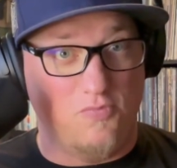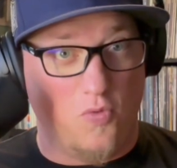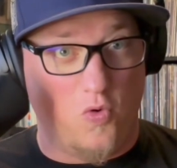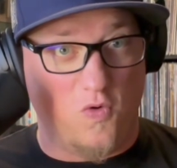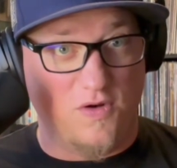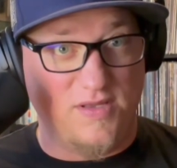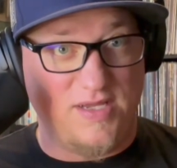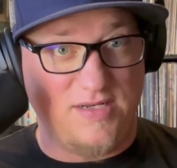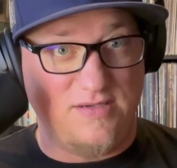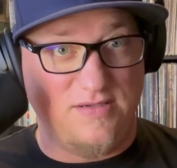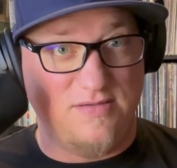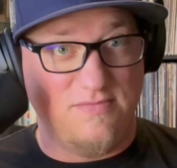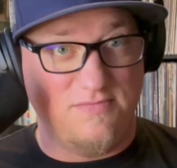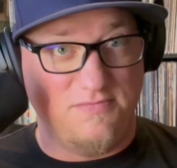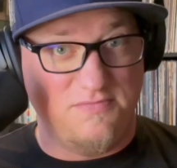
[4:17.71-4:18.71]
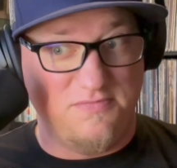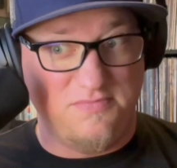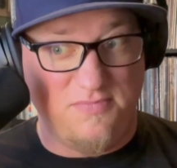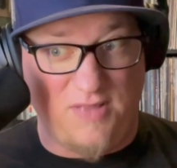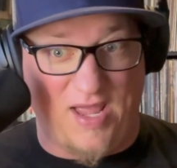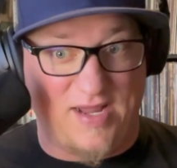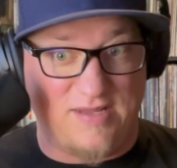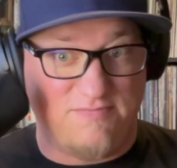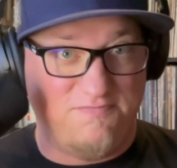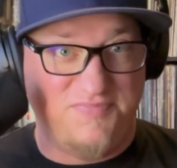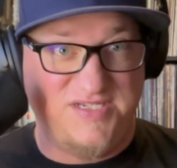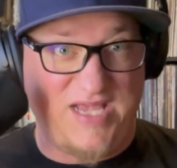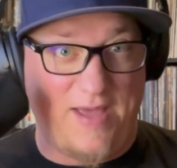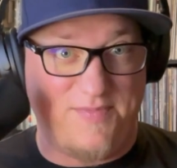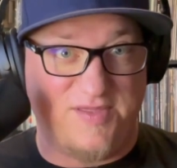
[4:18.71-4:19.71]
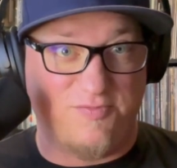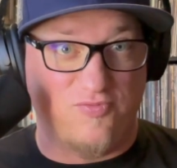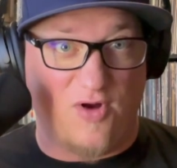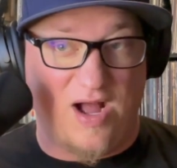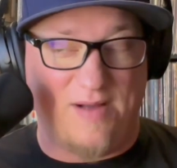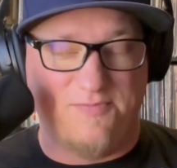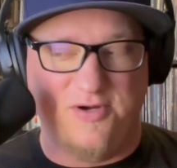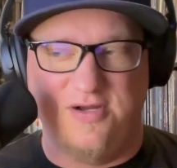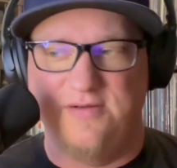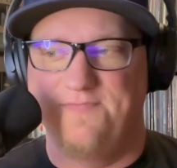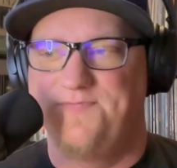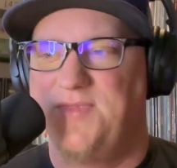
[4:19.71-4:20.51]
more than Sabbath proper.